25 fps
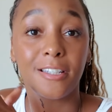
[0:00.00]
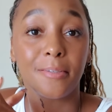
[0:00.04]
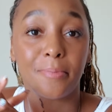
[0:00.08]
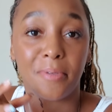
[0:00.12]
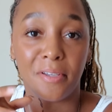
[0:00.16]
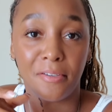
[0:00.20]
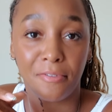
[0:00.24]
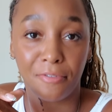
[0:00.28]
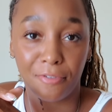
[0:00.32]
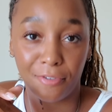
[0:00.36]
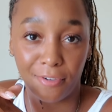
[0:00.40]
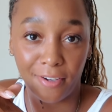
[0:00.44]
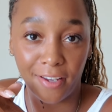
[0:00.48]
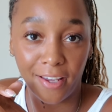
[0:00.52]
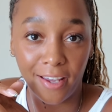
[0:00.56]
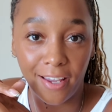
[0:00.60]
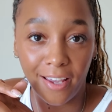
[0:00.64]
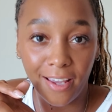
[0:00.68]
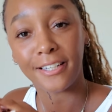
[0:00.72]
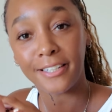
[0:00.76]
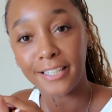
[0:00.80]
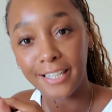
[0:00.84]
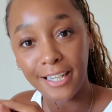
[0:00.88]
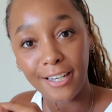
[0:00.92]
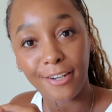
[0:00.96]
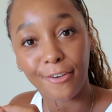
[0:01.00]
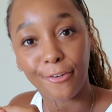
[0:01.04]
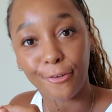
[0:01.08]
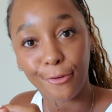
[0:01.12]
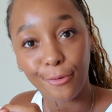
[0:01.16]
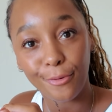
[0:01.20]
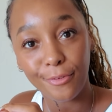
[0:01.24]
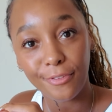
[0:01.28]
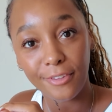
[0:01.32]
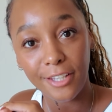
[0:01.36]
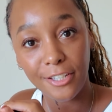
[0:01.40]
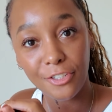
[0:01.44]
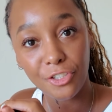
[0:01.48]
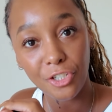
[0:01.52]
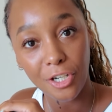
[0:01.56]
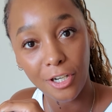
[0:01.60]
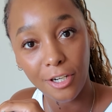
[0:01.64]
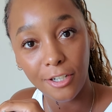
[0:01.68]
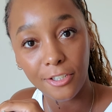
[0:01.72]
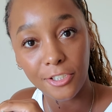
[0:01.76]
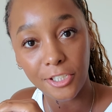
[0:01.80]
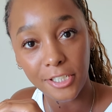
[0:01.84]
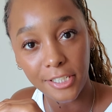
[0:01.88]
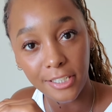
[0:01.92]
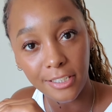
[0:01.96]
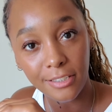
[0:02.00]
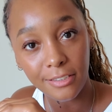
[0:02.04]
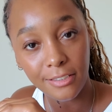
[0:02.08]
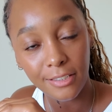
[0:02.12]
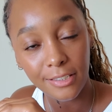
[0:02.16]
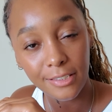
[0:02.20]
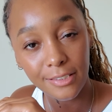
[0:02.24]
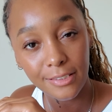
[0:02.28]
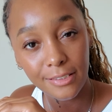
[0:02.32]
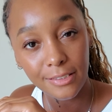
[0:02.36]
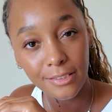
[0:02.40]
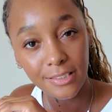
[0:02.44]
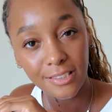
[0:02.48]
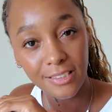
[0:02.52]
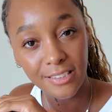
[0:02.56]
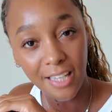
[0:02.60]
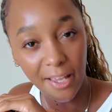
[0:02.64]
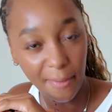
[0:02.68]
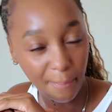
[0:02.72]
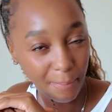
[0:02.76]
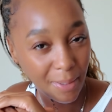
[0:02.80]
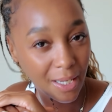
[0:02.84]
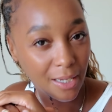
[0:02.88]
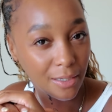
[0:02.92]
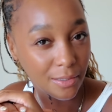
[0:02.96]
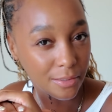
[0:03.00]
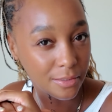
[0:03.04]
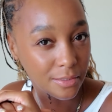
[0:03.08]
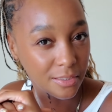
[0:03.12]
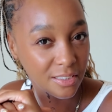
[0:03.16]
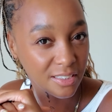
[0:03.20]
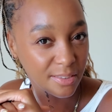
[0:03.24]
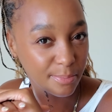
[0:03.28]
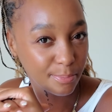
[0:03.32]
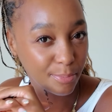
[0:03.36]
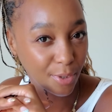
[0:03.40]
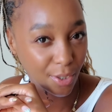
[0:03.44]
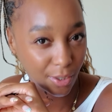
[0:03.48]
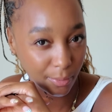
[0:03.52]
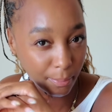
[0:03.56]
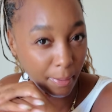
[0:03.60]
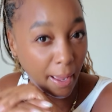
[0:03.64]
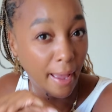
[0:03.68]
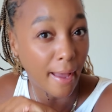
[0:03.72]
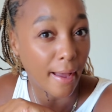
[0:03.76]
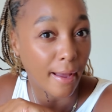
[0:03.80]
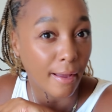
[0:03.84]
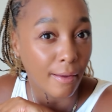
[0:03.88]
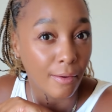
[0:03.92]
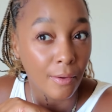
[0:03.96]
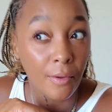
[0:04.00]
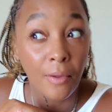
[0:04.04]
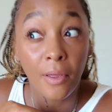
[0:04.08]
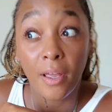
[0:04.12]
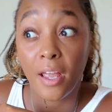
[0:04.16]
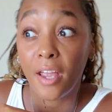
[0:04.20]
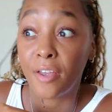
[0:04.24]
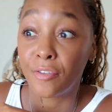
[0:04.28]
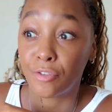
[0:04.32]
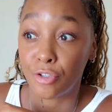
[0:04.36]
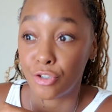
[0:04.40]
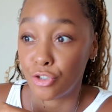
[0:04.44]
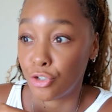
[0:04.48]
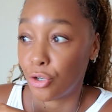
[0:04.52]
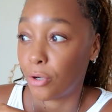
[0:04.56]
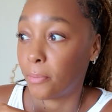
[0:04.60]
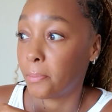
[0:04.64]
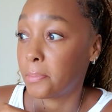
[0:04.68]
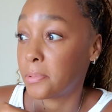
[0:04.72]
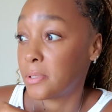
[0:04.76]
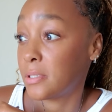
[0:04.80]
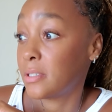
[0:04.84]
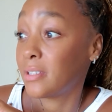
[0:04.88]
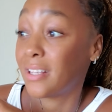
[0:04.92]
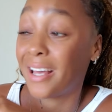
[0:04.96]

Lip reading: to be free and now they're charging £10 per pair in the shops.